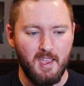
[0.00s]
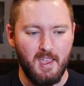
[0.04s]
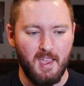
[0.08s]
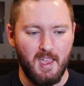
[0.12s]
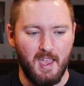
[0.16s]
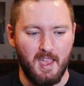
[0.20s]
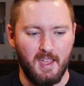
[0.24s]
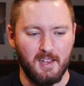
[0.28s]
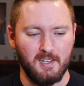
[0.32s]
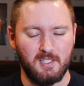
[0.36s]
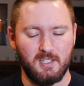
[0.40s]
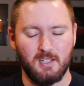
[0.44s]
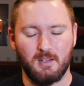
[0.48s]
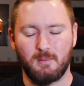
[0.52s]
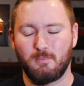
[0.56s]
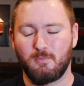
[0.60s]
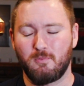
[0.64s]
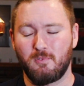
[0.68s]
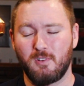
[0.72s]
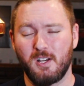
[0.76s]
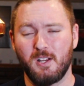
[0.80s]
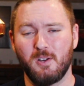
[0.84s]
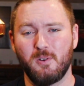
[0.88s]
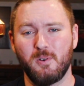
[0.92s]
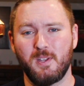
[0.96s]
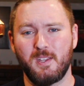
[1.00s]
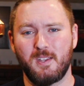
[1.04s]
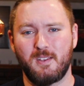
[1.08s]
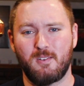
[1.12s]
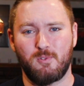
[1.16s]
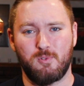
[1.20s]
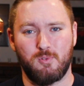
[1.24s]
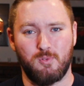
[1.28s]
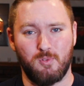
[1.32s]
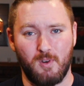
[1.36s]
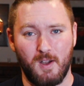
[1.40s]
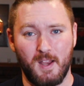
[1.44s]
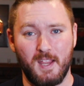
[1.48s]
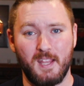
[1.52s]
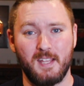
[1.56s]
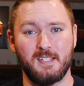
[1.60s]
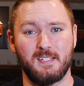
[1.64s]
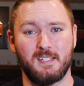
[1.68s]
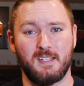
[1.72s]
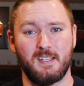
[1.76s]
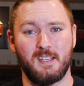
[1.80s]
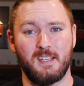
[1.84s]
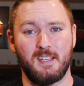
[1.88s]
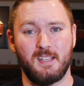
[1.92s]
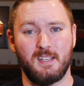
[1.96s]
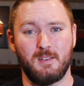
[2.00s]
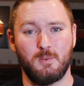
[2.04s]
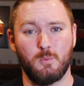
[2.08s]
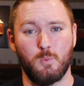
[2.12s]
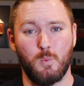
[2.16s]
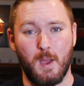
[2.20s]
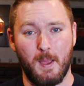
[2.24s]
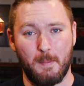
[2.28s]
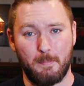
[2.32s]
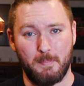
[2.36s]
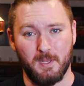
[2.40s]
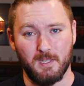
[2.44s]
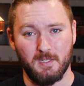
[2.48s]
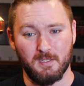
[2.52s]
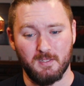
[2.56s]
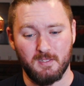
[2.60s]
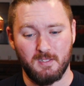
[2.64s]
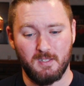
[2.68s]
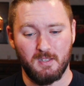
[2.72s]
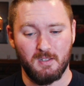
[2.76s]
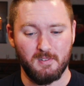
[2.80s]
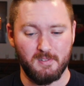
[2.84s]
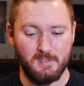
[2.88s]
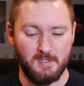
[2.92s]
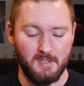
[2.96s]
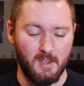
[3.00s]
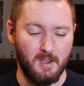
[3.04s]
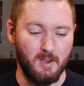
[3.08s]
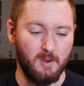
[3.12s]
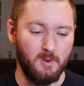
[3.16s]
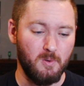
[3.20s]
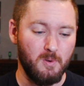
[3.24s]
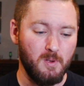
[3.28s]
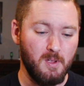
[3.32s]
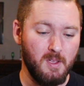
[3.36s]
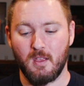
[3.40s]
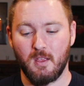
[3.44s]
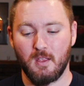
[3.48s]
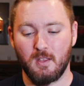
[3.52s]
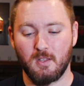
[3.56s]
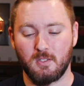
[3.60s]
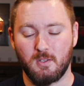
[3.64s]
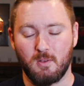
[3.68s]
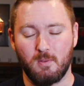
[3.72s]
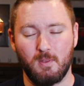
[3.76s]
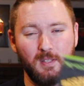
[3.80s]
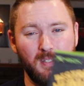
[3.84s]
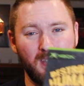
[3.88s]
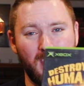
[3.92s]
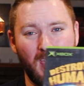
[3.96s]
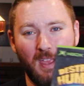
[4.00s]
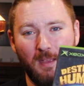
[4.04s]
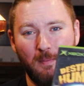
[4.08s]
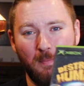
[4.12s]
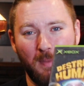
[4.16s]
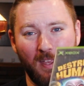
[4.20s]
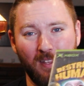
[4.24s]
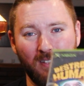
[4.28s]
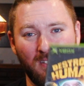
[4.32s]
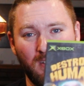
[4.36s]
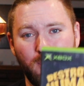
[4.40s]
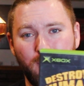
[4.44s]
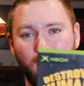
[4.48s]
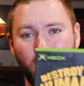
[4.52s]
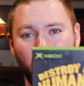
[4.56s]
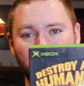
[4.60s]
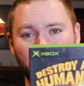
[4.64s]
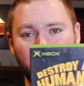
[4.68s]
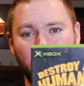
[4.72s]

and some really crazy weapons. So this game is a fun